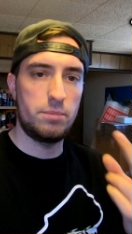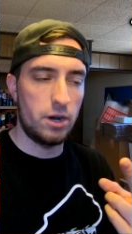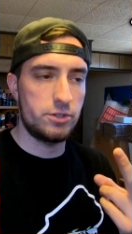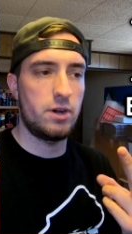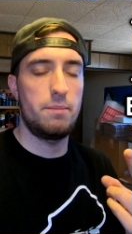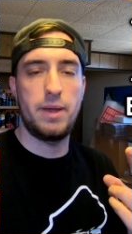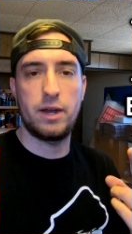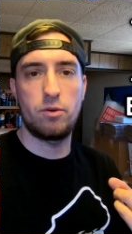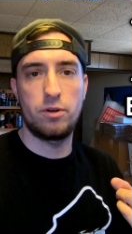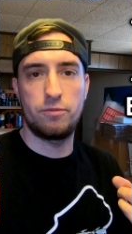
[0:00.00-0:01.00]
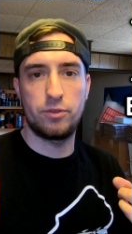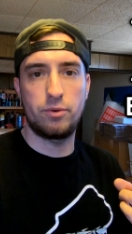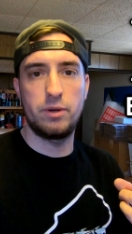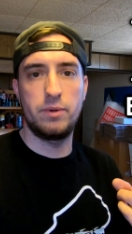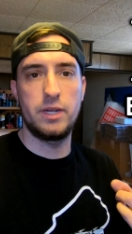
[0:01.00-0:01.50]
Parts are on back order for
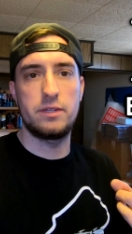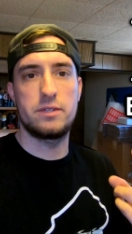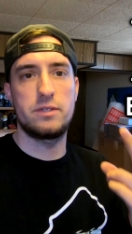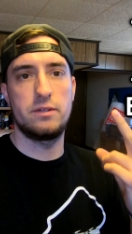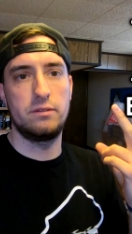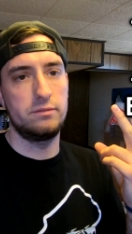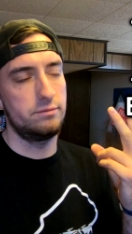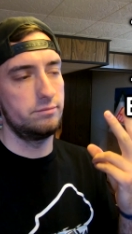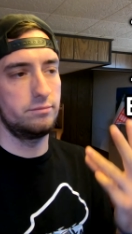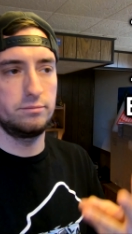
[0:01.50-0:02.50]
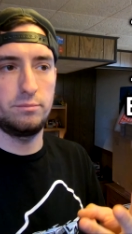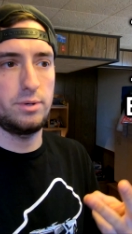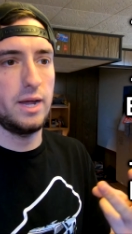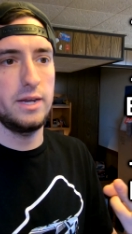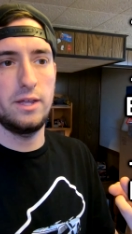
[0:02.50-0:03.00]
three weeks.
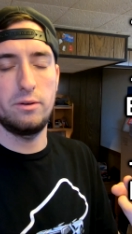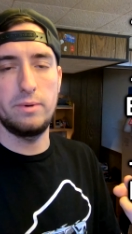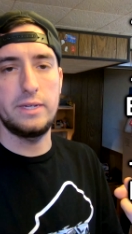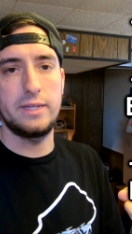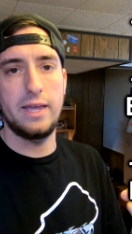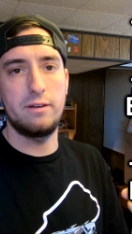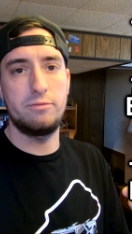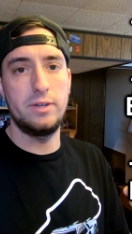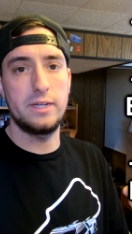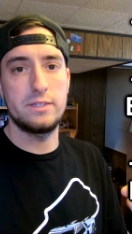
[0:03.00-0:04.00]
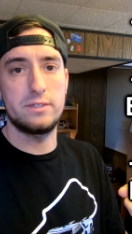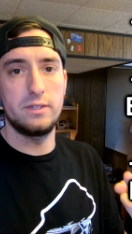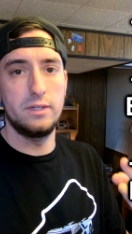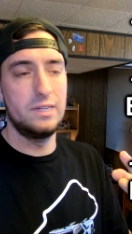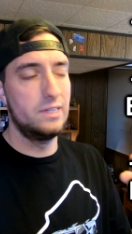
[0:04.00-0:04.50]
Probably another week to get it fixed.
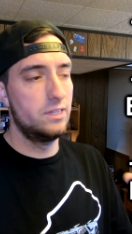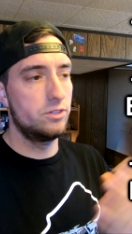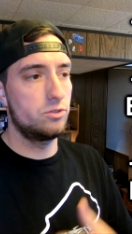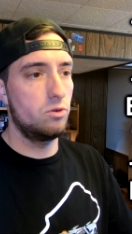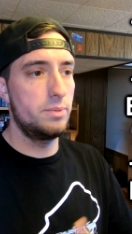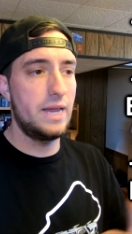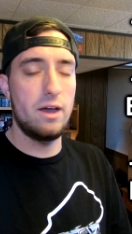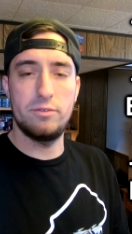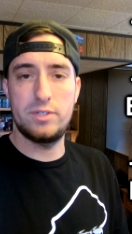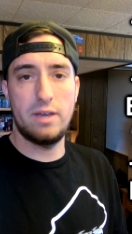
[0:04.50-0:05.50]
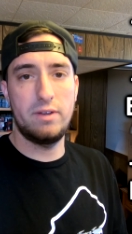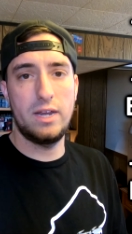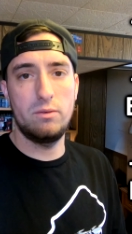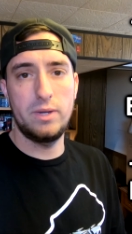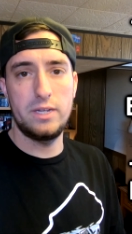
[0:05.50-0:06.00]
So we'll be out seven,
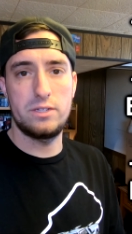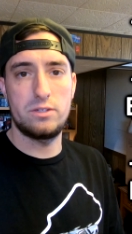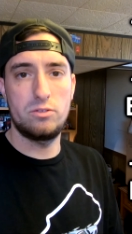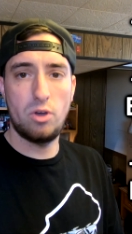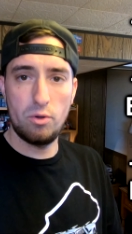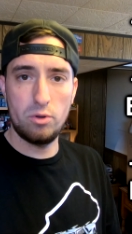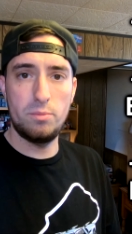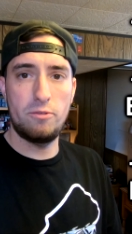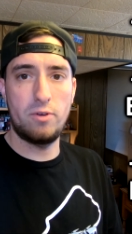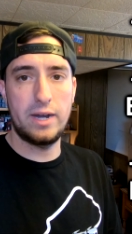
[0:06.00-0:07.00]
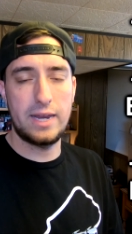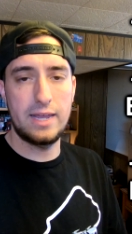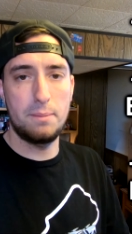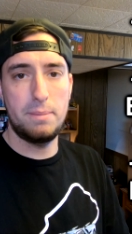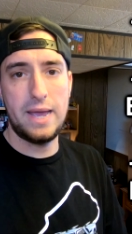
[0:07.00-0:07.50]
eight weeks total before I can
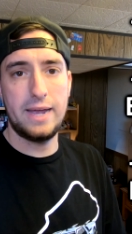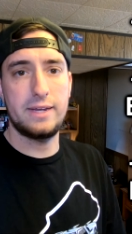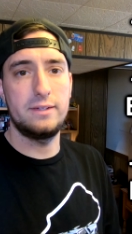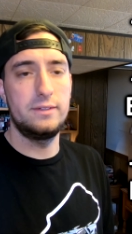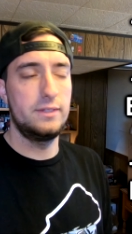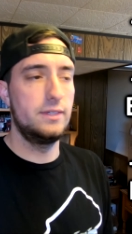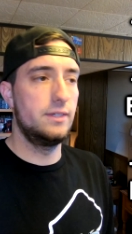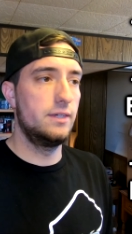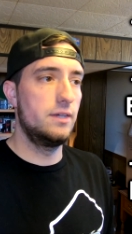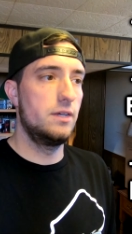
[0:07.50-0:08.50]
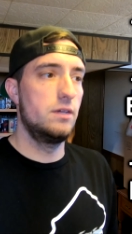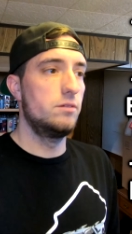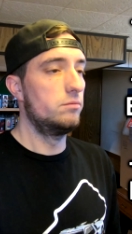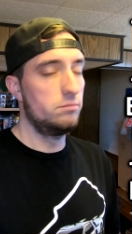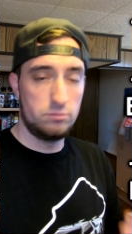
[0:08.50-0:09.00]
get it back.
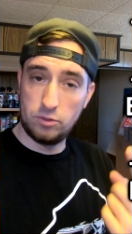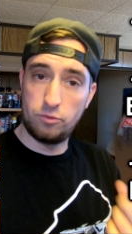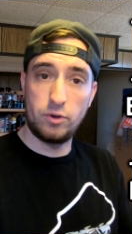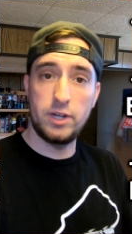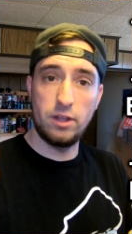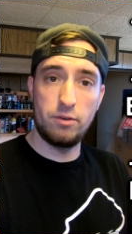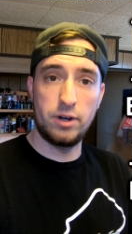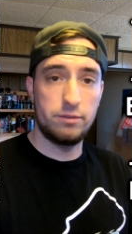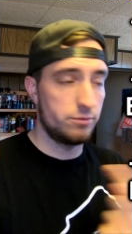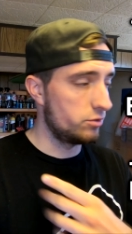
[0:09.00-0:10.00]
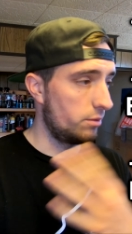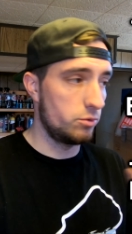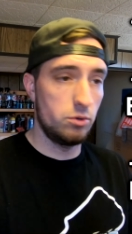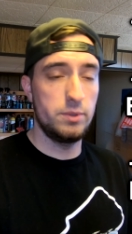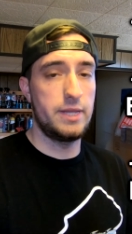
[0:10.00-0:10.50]
Free loaner, so I'm
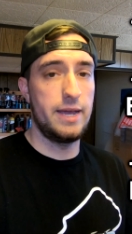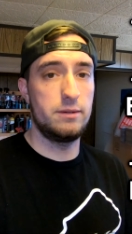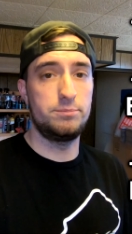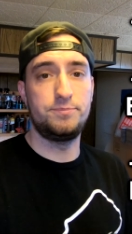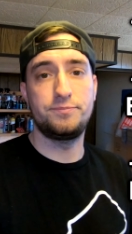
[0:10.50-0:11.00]
cool with that.